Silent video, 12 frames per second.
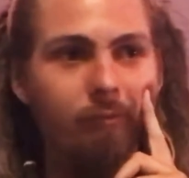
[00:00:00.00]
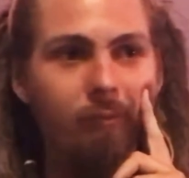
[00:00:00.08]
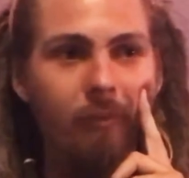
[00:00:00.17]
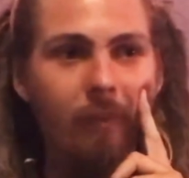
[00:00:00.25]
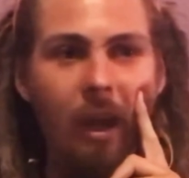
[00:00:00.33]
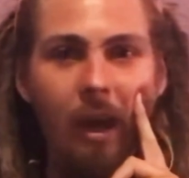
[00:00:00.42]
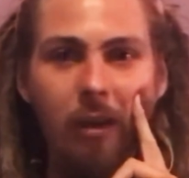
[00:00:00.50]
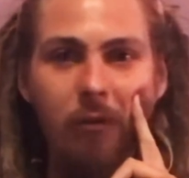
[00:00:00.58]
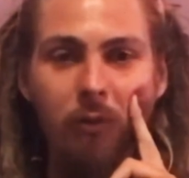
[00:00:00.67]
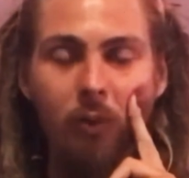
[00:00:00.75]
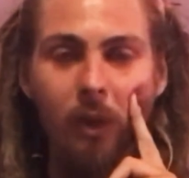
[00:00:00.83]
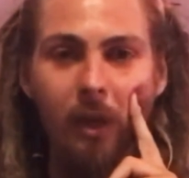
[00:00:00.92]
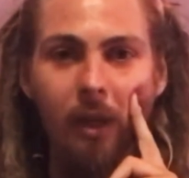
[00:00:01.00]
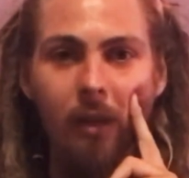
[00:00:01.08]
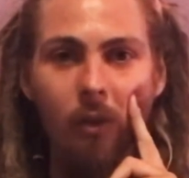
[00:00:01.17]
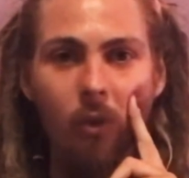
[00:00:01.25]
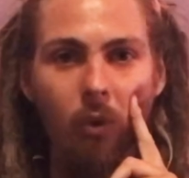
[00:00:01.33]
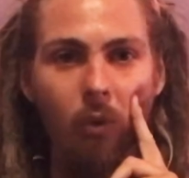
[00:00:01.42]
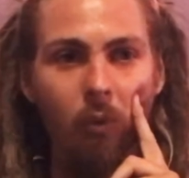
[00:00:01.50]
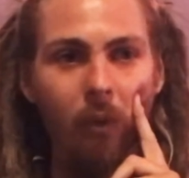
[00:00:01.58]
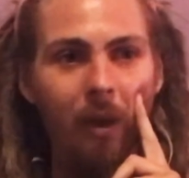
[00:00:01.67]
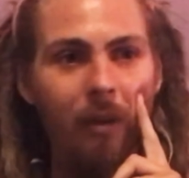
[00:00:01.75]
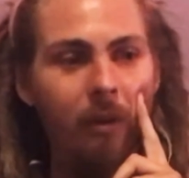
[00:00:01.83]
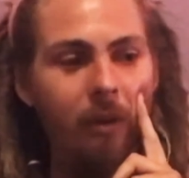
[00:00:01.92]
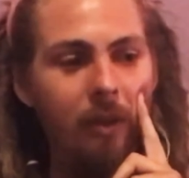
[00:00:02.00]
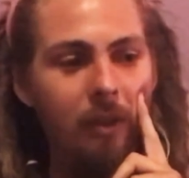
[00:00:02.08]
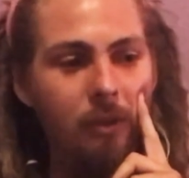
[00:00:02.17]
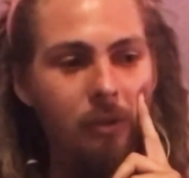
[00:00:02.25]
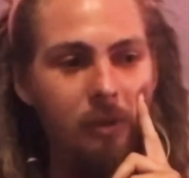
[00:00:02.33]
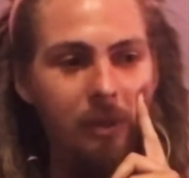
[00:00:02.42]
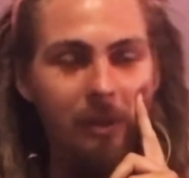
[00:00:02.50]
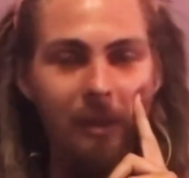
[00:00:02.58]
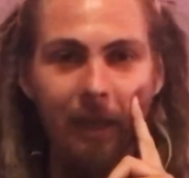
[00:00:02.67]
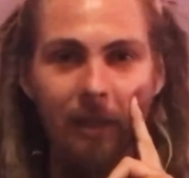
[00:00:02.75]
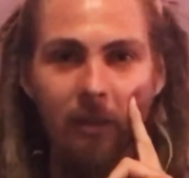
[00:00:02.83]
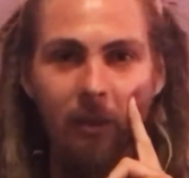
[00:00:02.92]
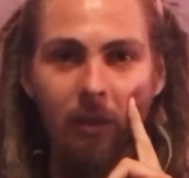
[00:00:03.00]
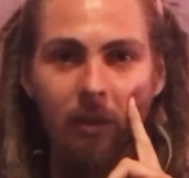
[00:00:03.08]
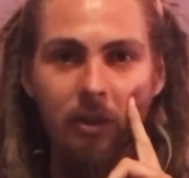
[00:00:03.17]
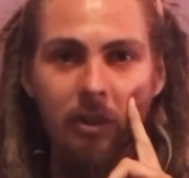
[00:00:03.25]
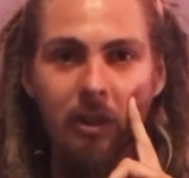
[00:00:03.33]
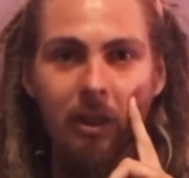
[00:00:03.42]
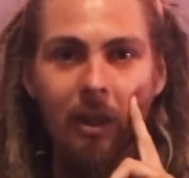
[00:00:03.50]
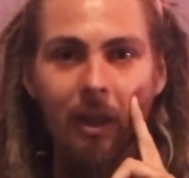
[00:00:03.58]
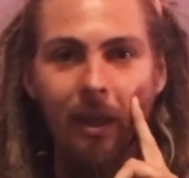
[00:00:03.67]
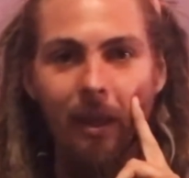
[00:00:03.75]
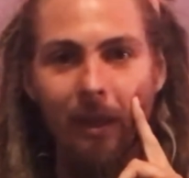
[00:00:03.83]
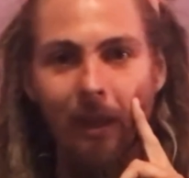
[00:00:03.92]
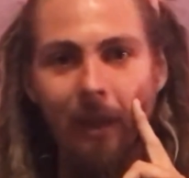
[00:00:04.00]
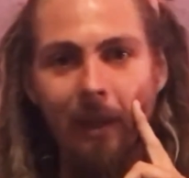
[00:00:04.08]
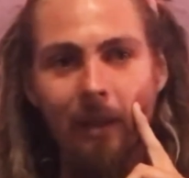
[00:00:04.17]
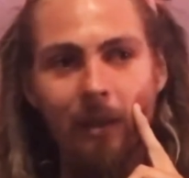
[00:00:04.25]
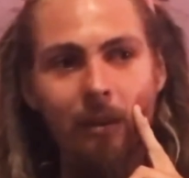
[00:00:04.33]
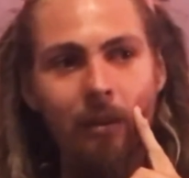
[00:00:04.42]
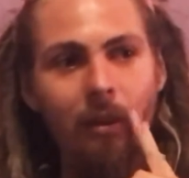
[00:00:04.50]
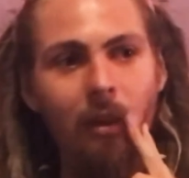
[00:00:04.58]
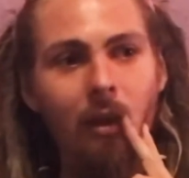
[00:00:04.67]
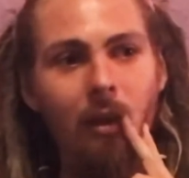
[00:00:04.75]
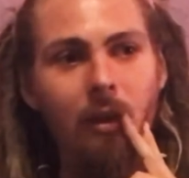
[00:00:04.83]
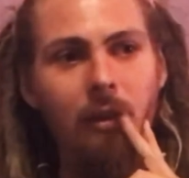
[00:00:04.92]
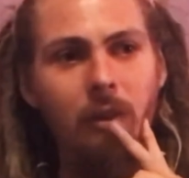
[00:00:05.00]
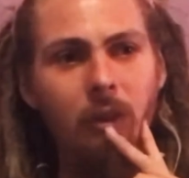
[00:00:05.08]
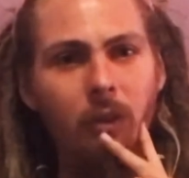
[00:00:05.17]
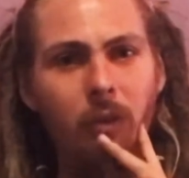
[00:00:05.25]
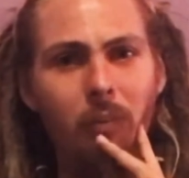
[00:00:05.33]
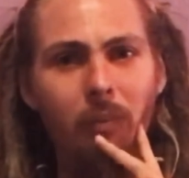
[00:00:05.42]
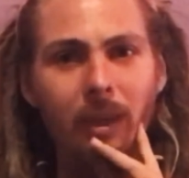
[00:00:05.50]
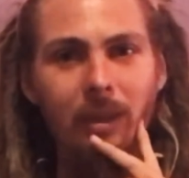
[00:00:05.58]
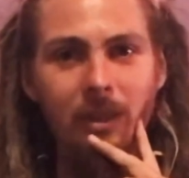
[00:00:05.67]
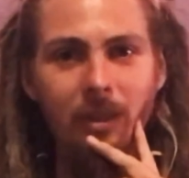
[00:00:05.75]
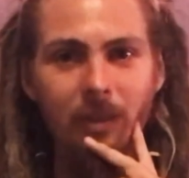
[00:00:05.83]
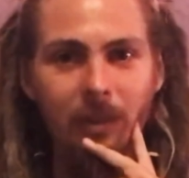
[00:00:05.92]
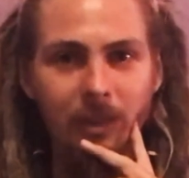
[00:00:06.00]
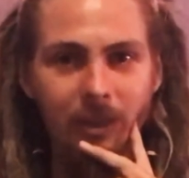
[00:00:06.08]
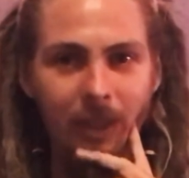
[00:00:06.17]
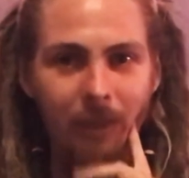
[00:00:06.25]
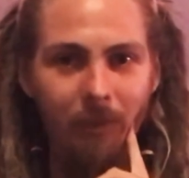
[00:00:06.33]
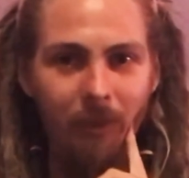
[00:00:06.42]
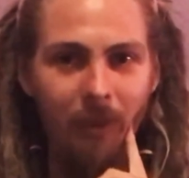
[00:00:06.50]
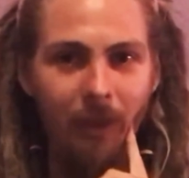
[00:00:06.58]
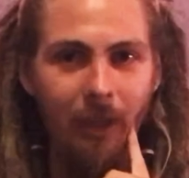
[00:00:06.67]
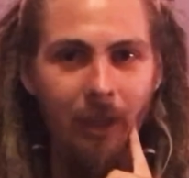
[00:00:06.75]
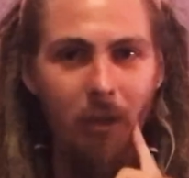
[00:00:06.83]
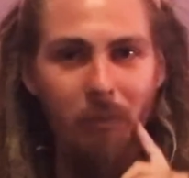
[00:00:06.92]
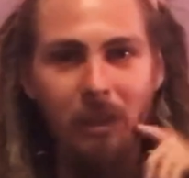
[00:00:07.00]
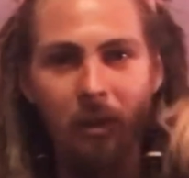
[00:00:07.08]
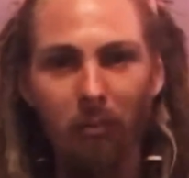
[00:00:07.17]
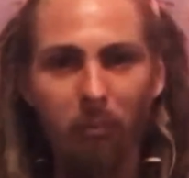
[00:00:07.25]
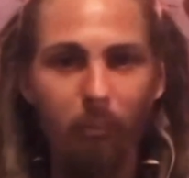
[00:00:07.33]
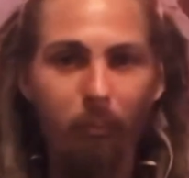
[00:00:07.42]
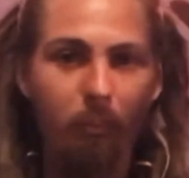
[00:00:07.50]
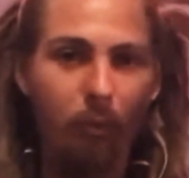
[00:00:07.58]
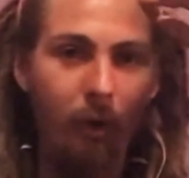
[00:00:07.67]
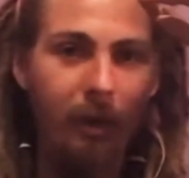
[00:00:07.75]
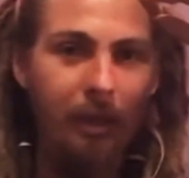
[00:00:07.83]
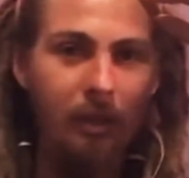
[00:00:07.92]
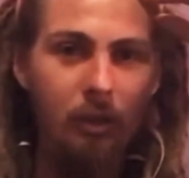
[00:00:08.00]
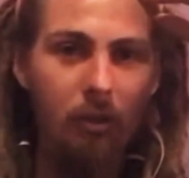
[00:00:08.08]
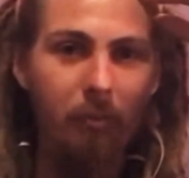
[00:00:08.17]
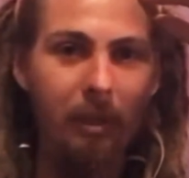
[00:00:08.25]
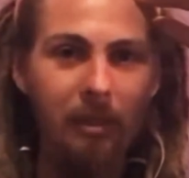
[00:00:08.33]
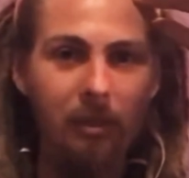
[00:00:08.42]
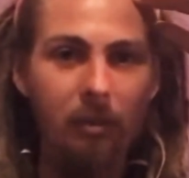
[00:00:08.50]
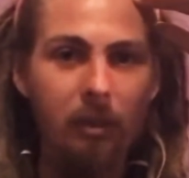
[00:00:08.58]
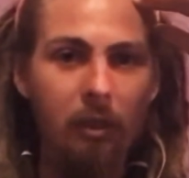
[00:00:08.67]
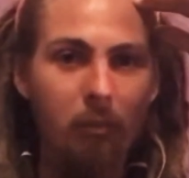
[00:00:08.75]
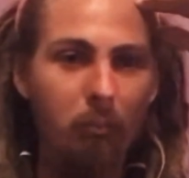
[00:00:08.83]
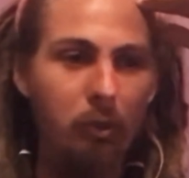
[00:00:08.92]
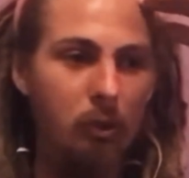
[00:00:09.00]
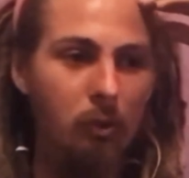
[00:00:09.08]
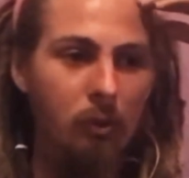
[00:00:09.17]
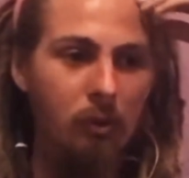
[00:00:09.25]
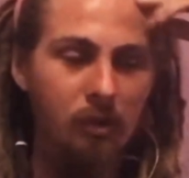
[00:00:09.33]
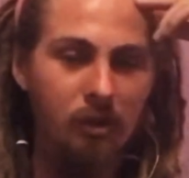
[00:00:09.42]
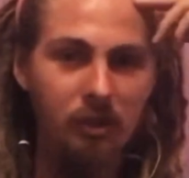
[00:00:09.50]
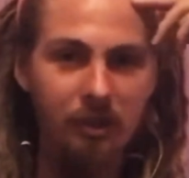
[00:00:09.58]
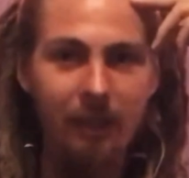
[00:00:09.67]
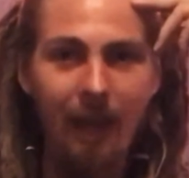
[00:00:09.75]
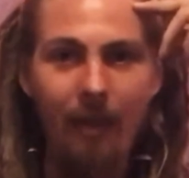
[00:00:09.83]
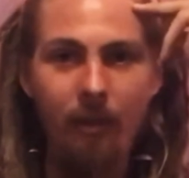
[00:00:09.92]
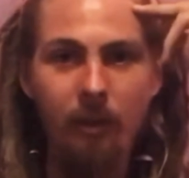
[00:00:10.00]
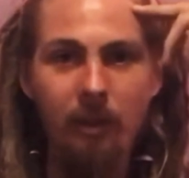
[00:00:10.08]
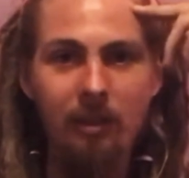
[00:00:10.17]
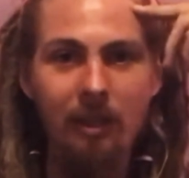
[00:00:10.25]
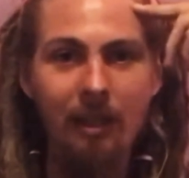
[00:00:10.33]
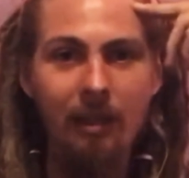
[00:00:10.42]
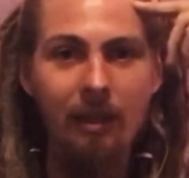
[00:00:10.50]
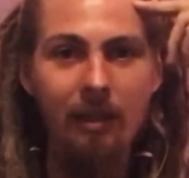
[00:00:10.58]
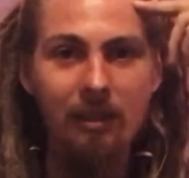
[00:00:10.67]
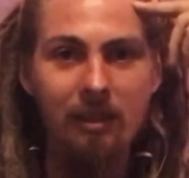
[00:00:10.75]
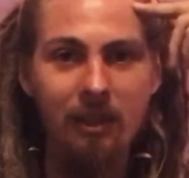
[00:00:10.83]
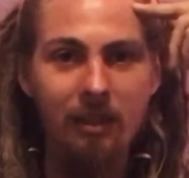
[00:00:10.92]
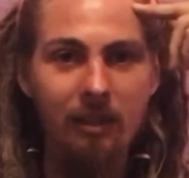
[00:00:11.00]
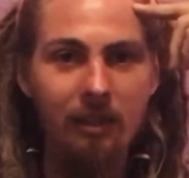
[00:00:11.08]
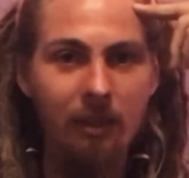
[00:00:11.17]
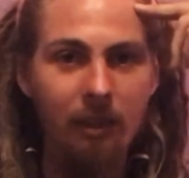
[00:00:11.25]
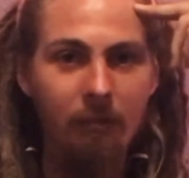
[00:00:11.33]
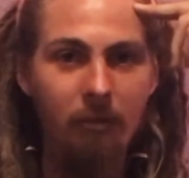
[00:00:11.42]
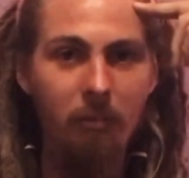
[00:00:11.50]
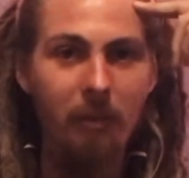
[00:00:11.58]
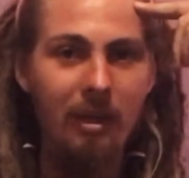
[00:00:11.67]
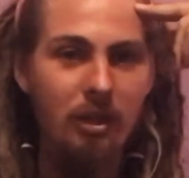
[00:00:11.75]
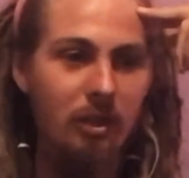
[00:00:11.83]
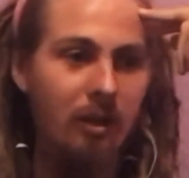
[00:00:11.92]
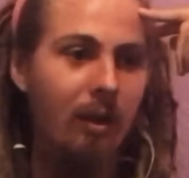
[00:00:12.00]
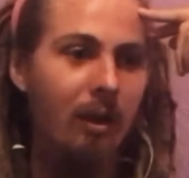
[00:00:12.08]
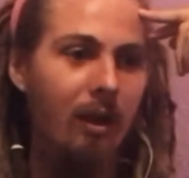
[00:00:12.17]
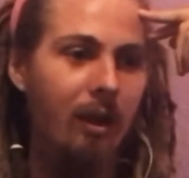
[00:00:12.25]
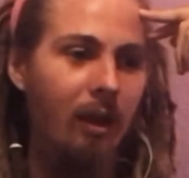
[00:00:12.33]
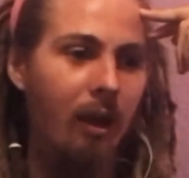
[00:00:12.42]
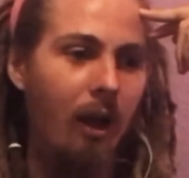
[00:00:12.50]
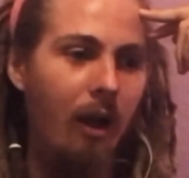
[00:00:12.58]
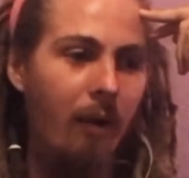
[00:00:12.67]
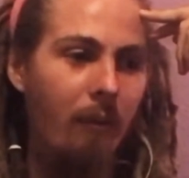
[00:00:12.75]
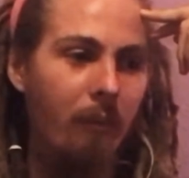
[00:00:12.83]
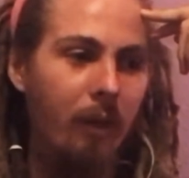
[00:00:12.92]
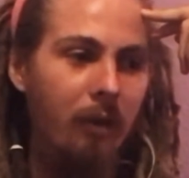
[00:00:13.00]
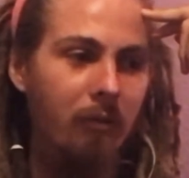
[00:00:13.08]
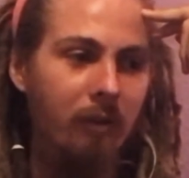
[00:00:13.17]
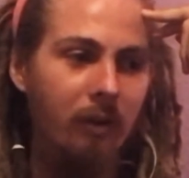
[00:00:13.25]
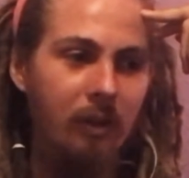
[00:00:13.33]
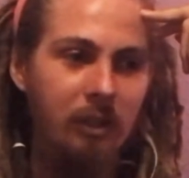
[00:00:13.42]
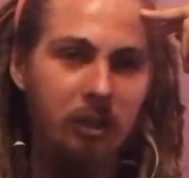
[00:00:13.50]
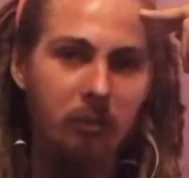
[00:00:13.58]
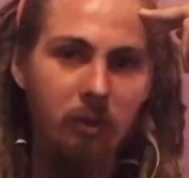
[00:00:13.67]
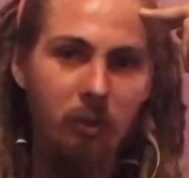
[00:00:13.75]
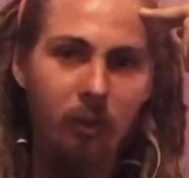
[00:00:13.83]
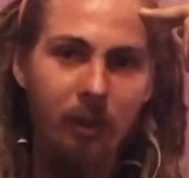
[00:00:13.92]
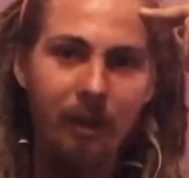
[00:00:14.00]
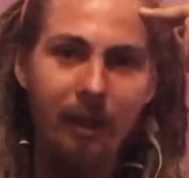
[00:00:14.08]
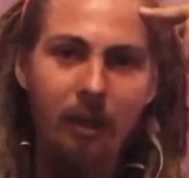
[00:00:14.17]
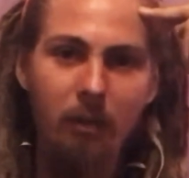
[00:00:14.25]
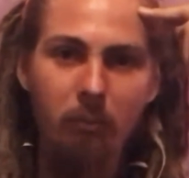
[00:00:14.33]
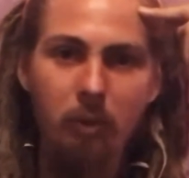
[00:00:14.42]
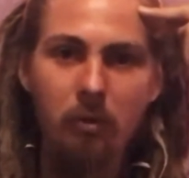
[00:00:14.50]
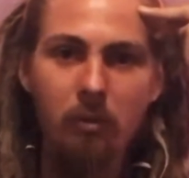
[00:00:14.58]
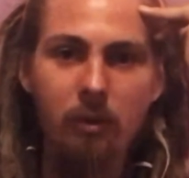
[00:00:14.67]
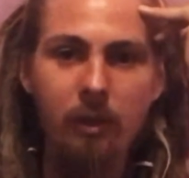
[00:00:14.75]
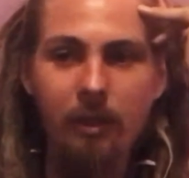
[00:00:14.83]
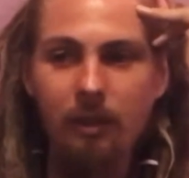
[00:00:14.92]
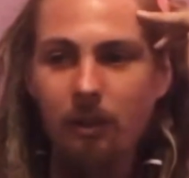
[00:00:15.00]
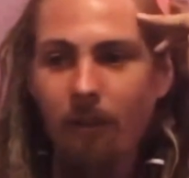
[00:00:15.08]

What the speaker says: kind of way, or whether it uses technology. And you know, they're basically the same thing. I mean, our brains are basically computers just gathering data and sending information in a very similar way that a computer does.